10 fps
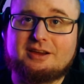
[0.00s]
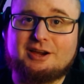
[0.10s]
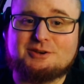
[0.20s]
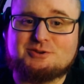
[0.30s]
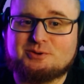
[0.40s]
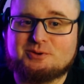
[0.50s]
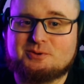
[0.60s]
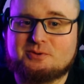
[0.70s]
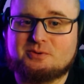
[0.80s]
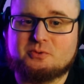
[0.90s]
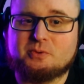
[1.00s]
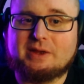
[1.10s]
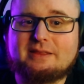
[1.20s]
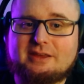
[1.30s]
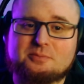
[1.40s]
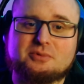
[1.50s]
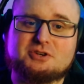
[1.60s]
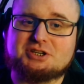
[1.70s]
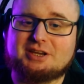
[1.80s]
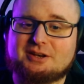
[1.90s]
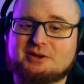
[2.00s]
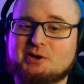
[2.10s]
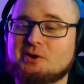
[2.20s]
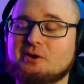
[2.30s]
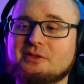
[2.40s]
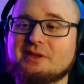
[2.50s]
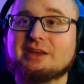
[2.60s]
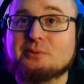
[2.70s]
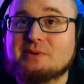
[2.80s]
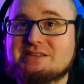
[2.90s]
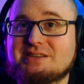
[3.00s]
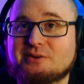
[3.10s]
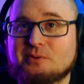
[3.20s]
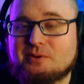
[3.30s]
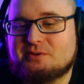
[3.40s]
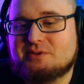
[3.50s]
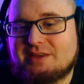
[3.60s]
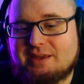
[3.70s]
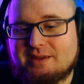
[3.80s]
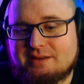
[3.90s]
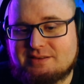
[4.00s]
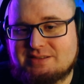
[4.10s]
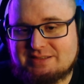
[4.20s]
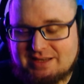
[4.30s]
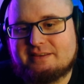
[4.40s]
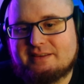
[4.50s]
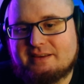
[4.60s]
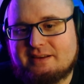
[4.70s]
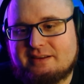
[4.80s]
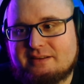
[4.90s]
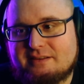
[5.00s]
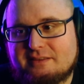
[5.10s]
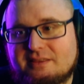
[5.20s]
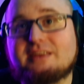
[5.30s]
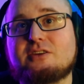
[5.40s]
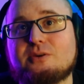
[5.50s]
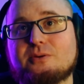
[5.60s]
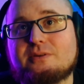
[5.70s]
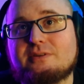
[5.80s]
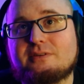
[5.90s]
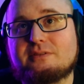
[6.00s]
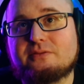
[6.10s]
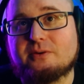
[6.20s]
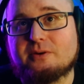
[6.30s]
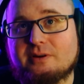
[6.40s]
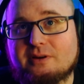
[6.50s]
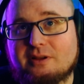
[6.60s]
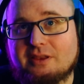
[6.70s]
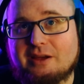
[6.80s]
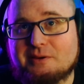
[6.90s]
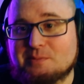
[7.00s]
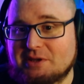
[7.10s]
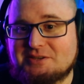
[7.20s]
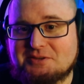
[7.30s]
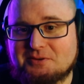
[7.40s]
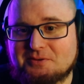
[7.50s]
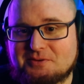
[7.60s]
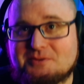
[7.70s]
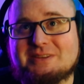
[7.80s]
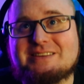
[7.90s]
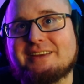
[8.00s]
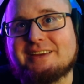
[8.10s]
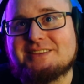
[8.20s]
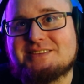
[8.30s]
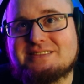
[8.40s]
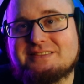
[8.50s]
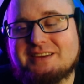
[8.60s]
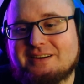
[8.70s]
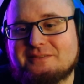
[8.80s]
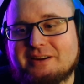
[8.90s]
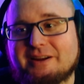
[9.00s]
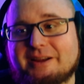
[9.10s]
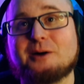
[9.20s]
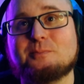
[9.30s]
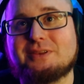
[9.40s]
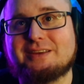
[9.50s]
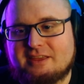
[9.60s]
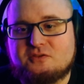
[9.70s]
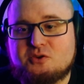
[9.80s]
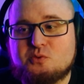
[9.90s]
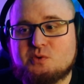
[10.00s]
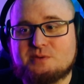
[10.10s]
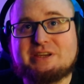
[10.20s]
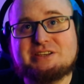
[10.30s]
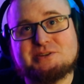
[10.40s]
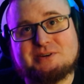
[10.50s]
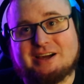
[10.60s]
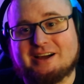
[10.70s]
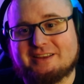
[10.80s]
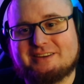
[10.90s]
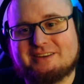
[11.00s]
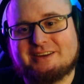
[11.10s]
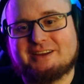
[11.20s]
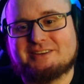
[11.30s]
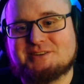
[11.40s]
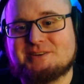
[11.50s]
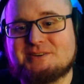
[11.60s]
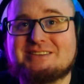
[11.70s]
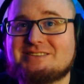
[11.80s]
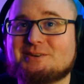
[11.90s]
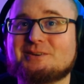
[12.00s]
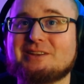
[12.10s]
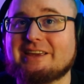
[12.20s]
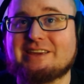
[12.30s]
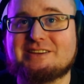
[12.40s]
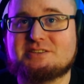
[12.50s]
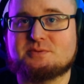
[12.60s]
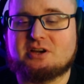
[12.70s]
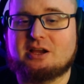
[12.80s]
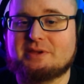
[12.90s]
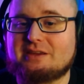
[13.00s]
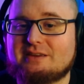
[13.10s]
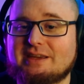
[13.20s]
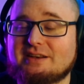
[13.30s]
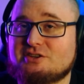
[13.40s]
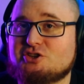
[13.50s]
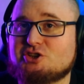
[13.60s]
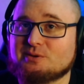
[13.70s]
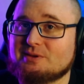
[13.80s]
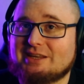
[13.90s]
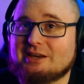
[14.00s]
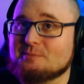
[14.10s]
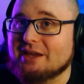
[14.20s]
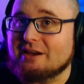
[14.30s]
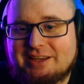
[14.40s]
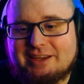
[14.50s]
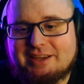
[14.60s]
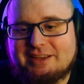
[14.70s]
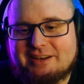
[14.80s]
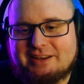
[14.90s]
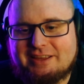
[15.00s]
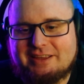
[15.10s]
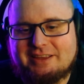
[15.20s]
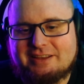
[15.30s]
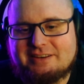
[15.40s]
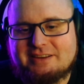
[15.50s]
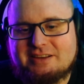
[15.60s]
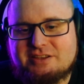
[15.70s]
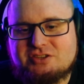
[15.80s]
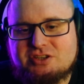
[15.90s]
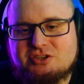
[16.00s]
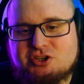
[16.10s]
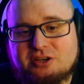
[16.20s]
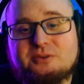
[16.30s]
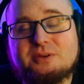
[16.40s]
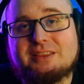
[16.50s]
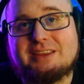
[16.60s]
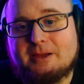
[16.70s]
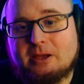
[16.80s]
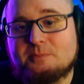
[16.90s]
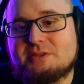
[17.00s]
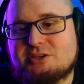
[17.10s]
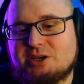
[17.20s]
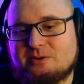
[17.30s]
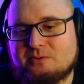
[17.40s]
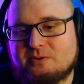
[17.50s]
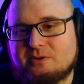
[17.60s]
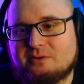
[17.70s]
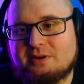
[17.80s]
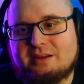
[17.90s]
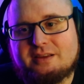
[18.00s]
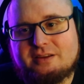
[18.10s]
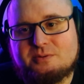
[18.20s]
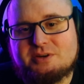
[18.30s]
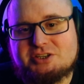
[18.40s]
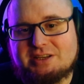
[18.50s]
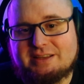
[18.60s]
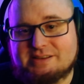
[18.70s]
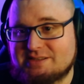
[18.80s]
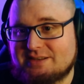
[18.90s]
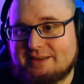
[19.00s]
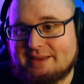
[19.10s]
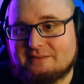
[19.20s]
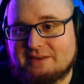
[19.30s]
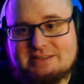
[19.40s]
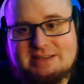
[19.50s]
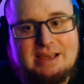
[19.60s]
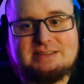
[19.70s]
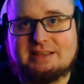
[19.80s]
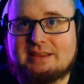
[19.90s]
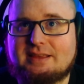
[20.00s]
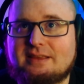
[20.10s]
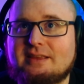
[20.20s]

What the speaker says: I do greatly appreciate all the recent growth and success. Thank you for allowing me to do this. It's very humbling. If you would be so kind to consider liking and subscribing, it does generally help me out, and it does generally help the channel grow, which is a fantastic thing.